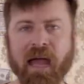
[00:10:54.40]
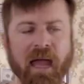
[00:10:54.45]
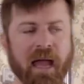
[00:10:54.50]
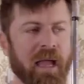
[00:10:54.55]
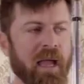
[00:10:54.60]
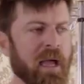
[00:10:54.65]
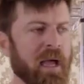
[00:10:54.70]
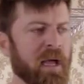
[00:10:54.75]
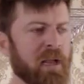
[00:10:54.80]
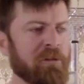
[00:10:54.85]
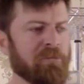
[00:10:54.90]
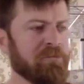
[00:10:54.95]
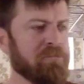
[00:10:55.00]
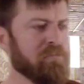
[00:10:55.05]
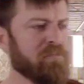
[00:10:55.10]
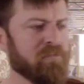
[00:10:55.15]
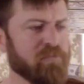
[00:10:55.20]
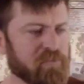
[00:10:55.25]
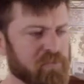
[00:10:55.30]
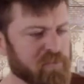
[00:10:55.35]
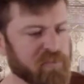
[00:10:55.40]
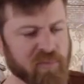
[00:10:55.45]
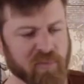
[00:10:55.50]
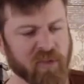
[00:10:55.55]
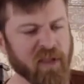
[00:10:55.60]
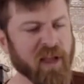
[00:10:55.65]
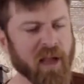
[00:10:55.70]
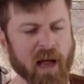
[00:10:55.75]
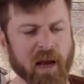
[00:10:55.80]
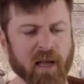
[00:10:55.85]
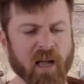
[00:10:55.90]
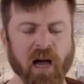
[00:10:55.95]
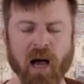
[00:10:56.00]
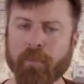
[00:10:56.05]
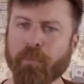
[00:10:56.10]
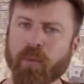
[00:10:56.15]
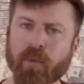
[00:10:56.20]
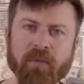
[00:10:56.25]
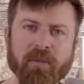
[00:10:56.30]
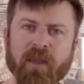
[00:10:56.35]
and they got a
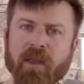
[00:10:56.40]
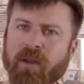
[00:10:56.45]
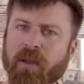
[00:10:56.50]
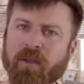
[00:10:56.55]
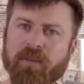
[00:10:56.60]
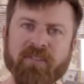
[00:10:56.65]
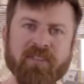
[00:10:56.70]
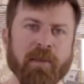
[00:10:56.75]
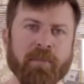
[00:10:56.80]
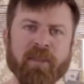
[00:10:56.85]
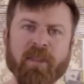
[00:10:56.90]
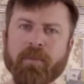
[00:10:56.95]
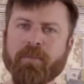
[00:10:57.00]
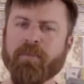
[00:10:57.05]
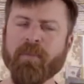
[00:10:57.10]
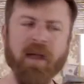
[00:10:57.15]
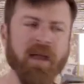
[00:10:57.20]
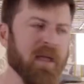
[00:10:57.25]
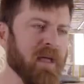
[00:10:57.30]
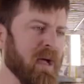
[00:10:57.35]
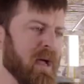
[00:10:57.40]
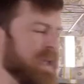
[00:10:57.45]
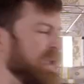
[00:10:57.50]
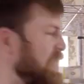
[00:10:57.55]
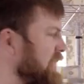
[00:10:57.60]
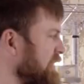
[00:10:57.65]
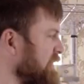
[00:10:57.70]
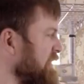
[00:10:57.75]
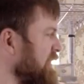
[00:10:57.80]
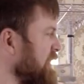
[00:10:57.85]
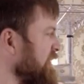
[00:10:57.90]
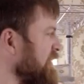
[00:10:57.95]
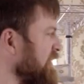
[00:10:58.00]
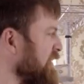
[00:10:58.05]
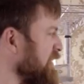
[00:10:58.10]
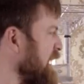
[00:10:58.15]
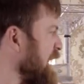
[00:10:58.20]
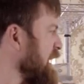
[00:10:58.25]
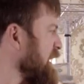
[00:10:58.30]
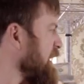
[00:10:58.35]
couple, you know, some of them, I guess they
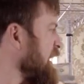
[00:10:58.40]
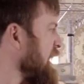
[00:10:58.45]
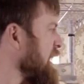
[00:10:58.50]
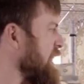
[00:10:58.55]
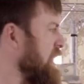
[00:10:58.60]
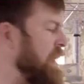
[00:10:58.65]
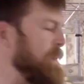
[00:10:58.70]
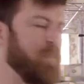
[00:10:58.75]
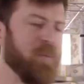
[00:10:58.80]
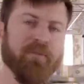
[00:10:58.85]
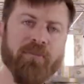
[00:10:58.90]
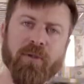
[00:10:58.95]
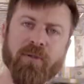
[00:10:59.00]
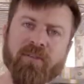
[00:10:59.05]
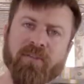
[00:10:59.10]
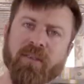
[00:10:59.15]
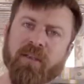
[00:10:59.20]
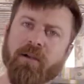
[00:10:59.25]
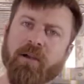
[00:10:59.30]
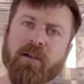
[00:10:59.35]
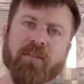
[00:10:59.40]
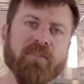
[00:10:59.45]
just kind of got a couple views a year.